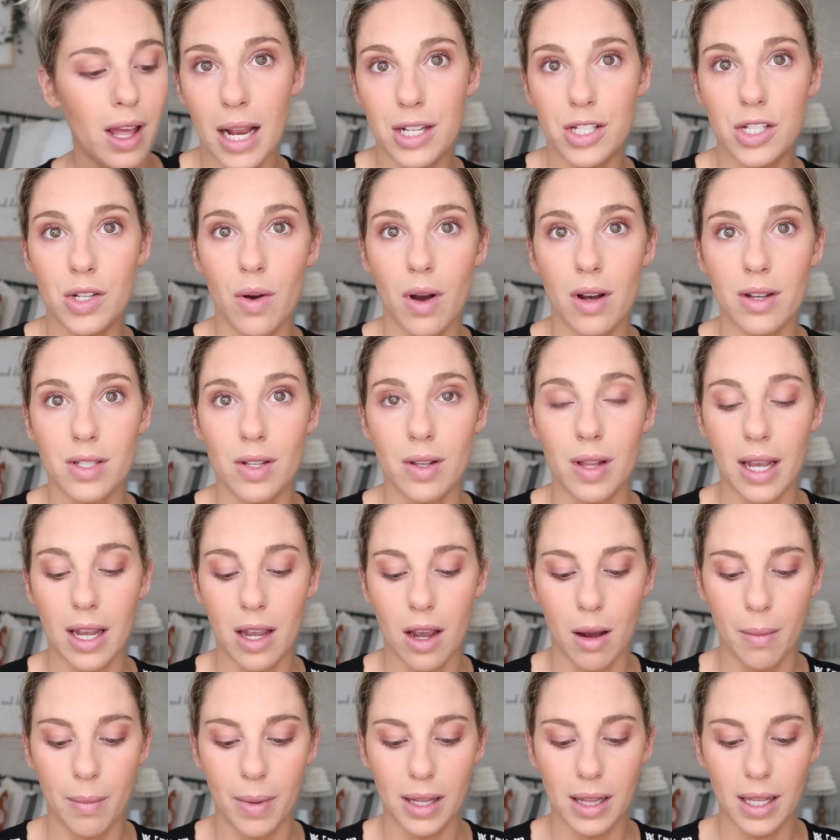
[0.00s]
I do also like
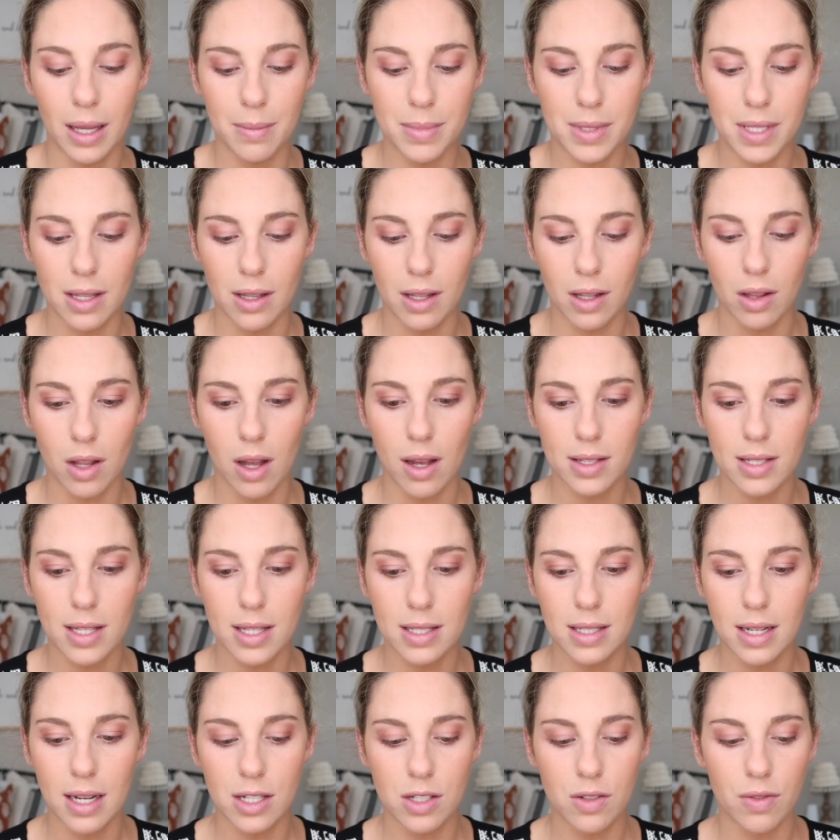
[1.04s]
it on my lips, and the gloss
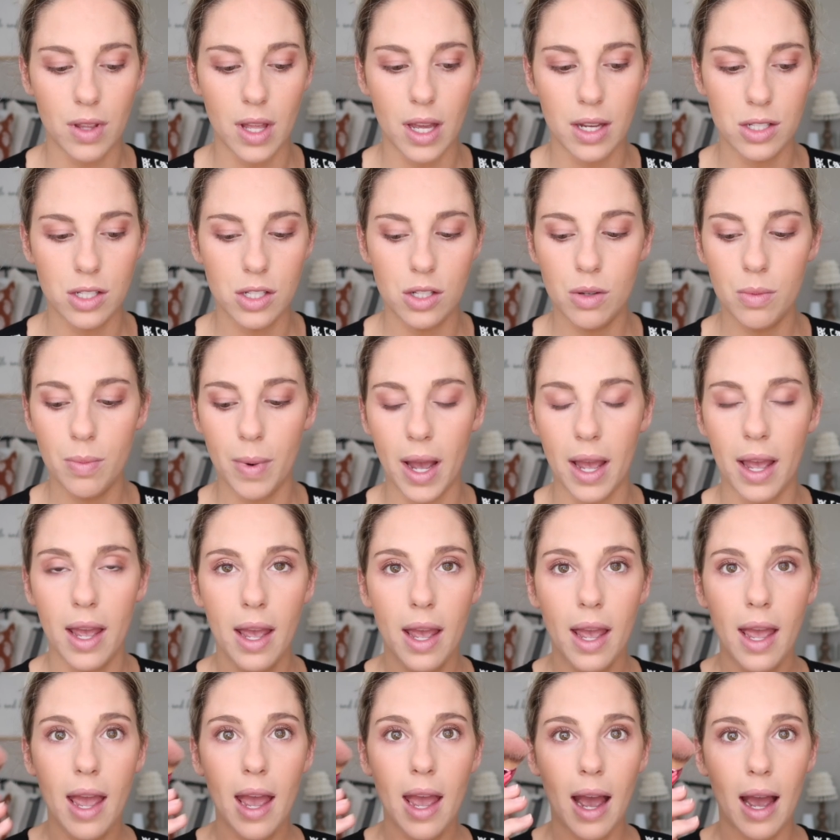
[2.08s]
is nice for that too, but
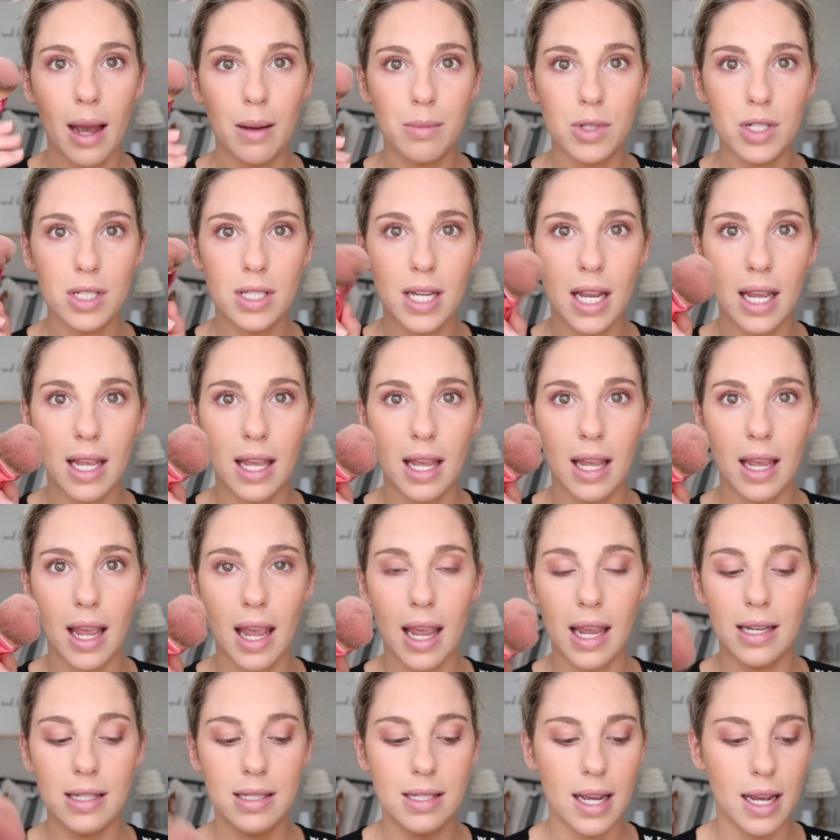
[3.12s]
I'm just taking
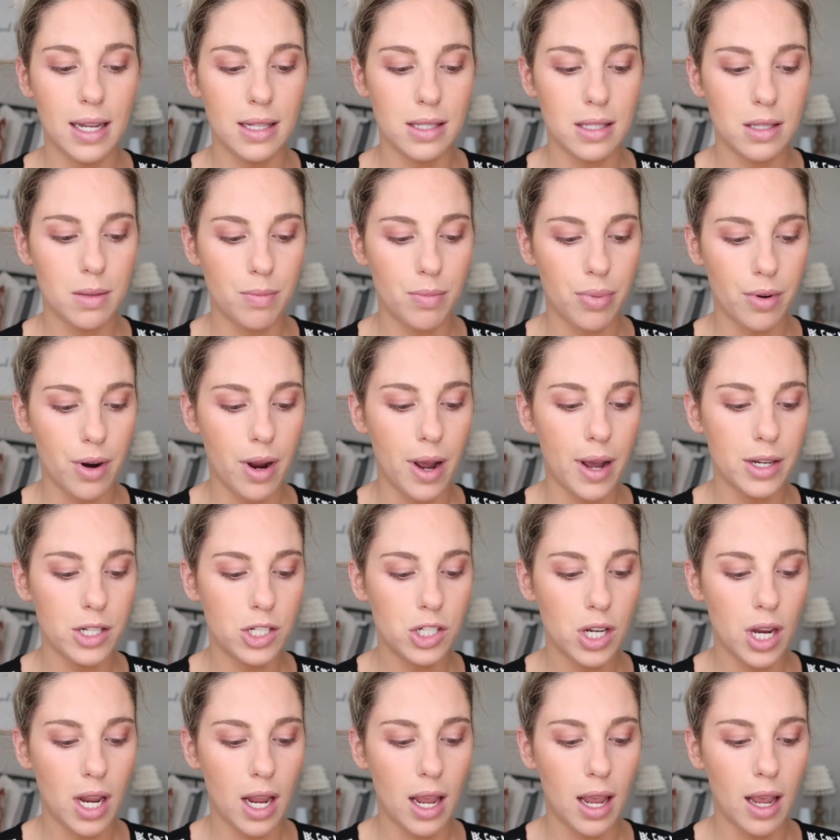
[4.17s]
a dense
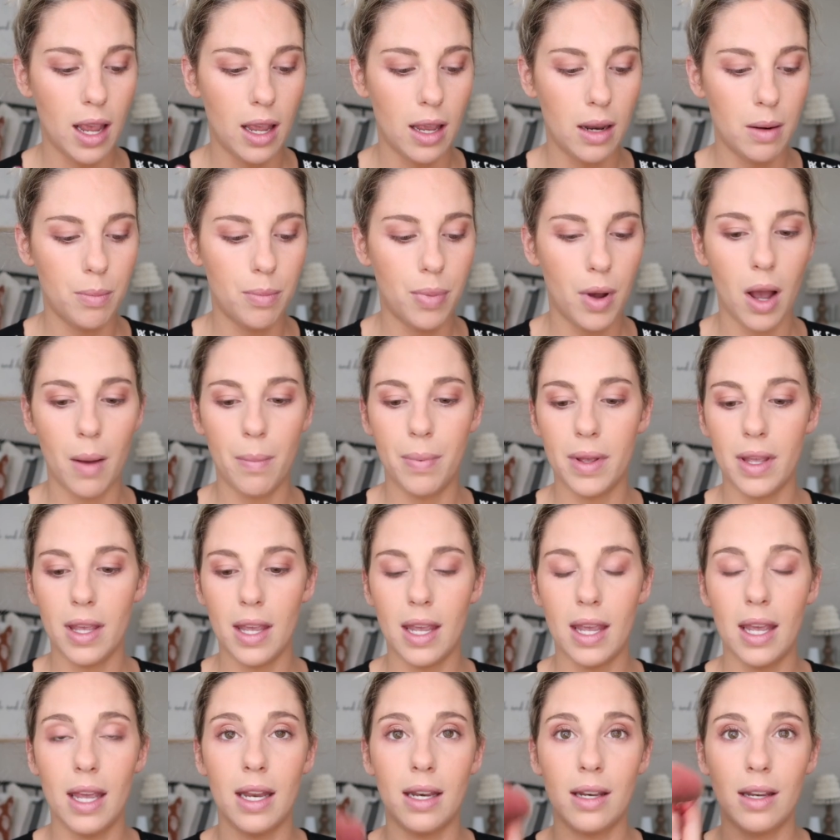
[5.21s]
brush and popping
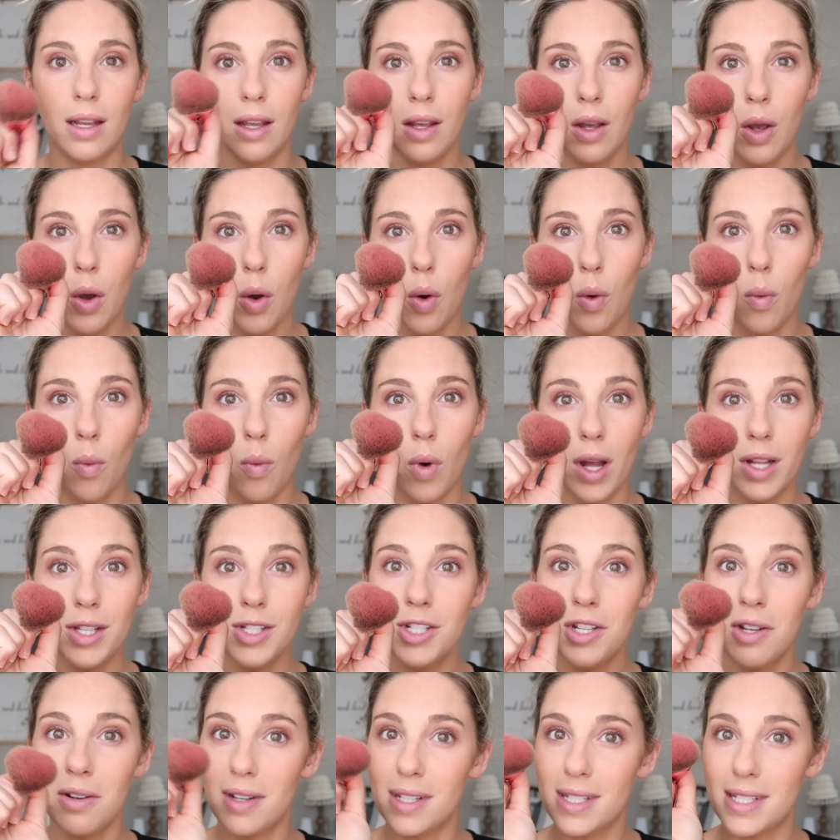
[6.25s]
it in
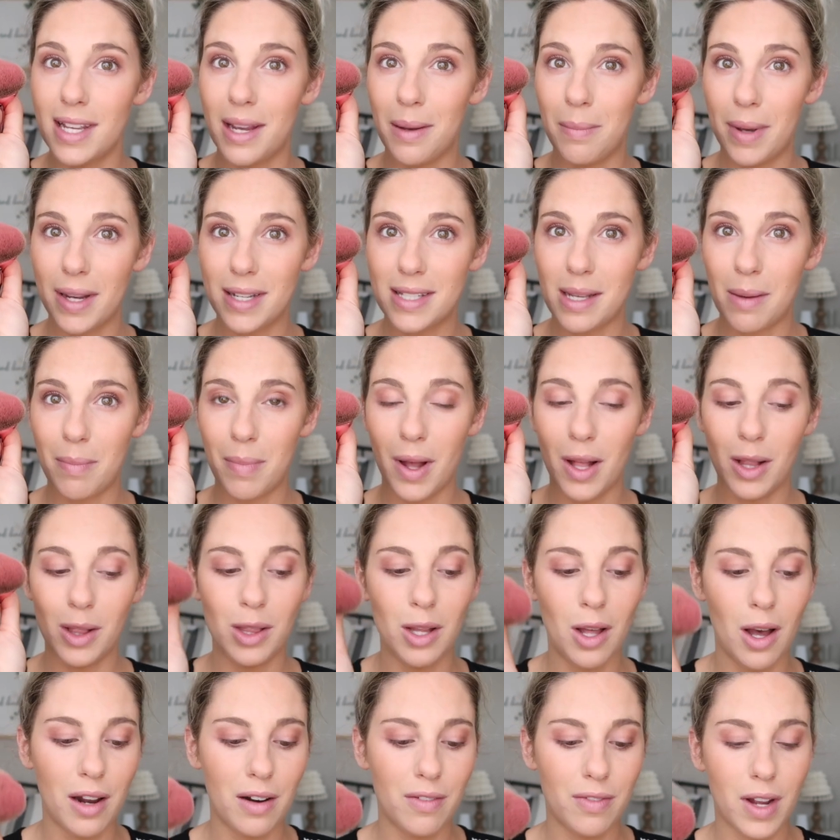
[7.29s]
once. You can see it picks up a
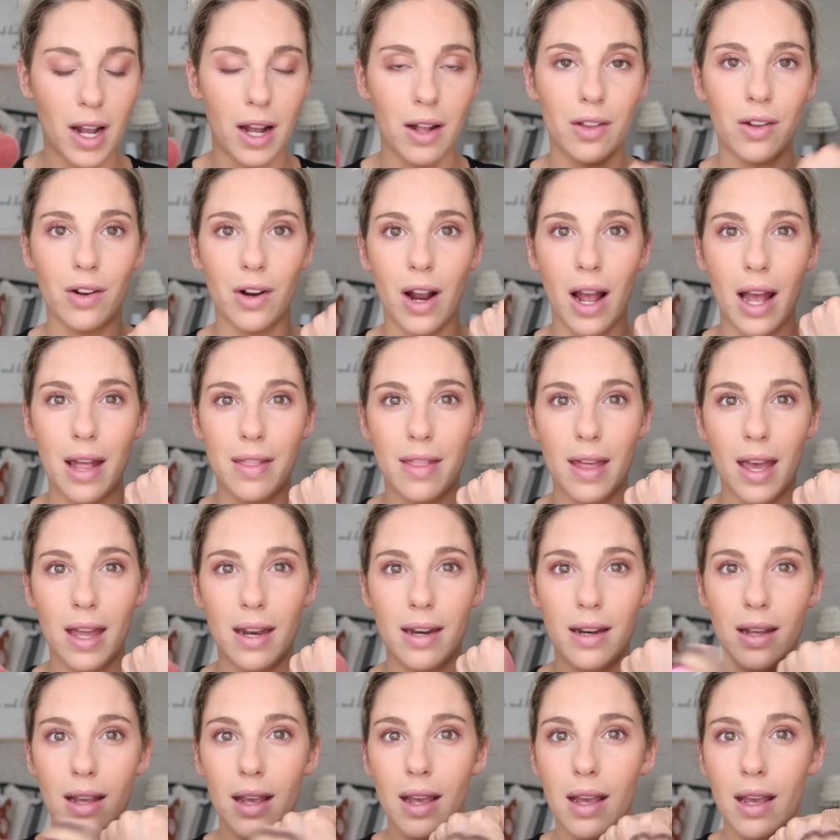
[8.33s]
lot of color. I
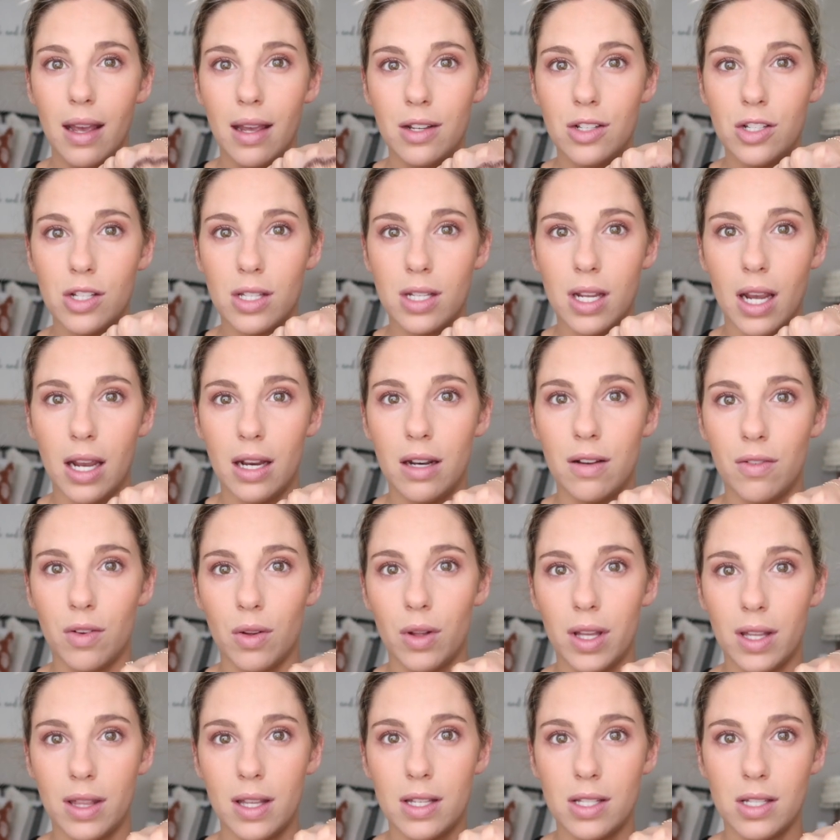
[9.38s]
then just kind of go
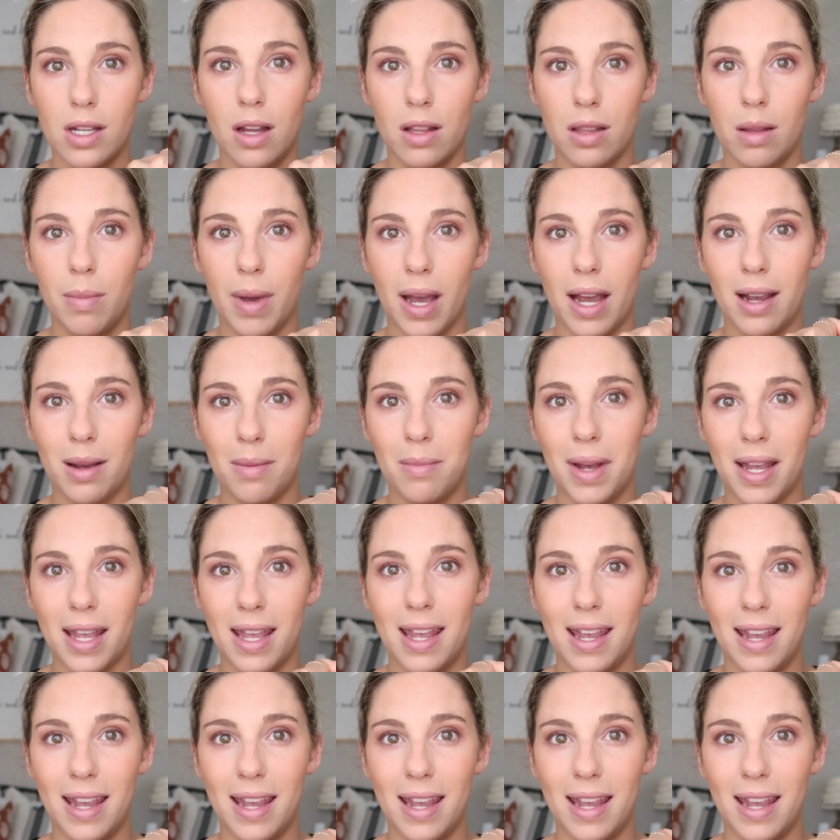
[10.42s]
like this on the back of my